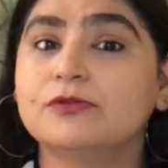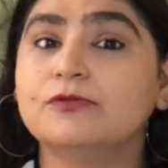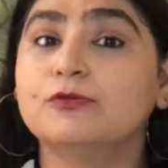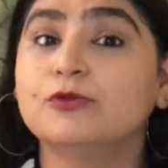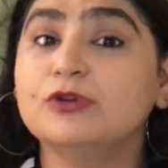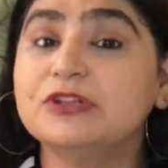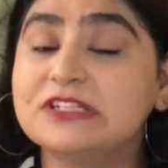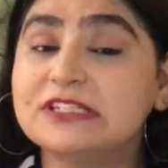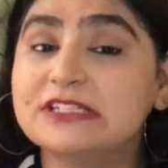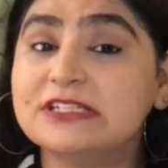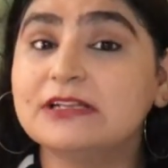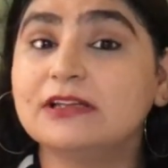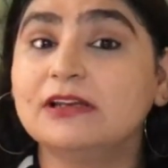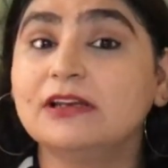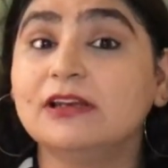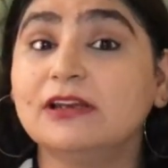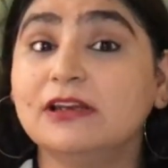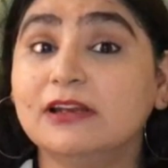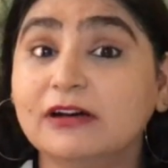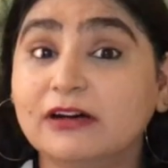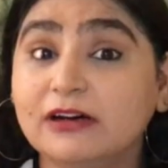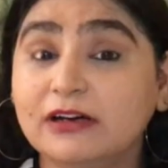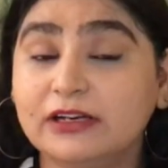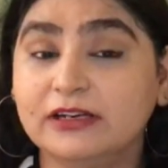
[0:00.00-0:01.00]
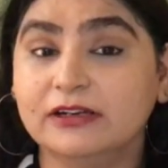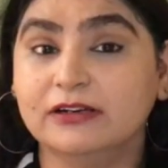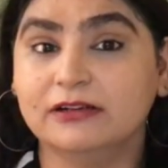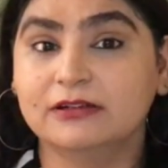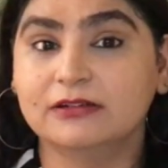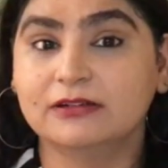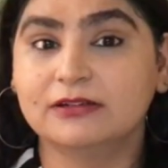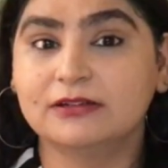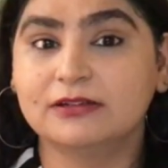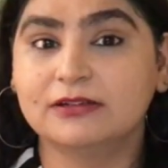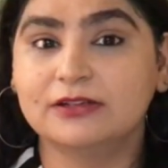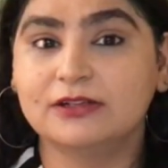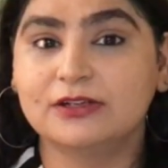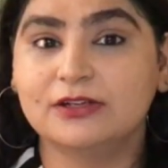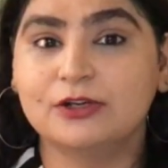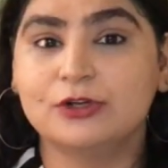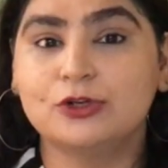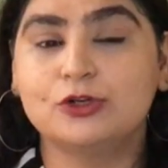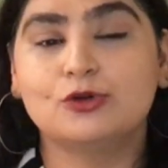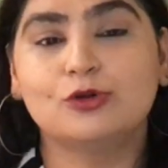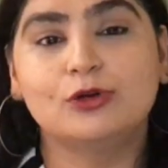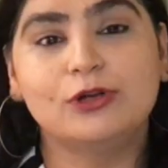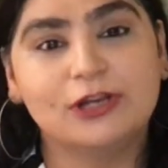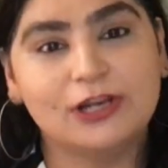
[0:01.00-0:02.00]
would learn
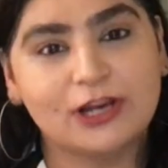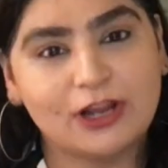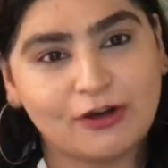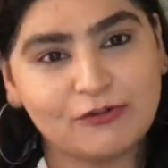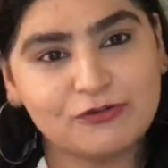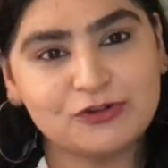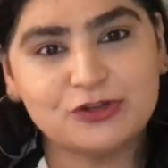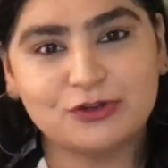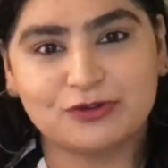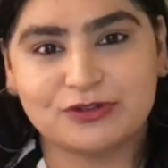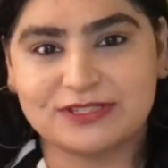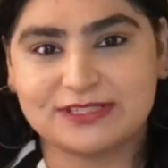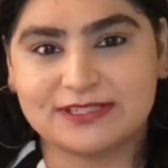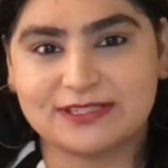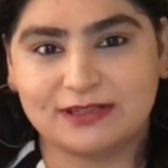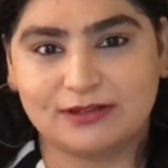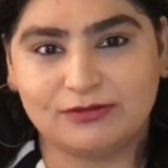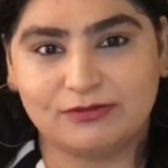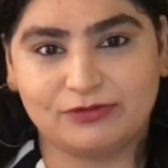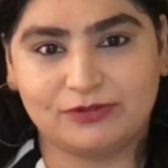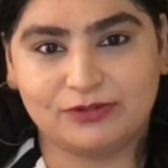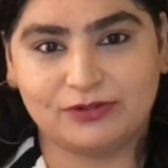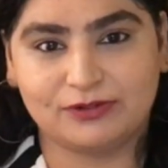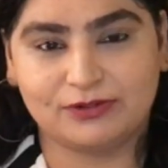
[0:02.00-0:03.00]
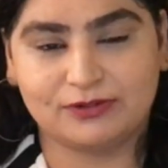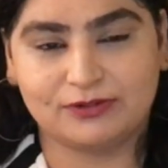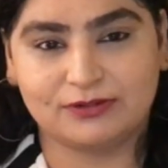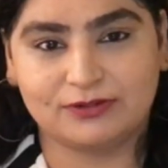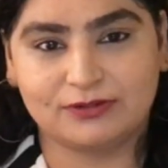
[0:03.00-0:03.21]
to love yourself.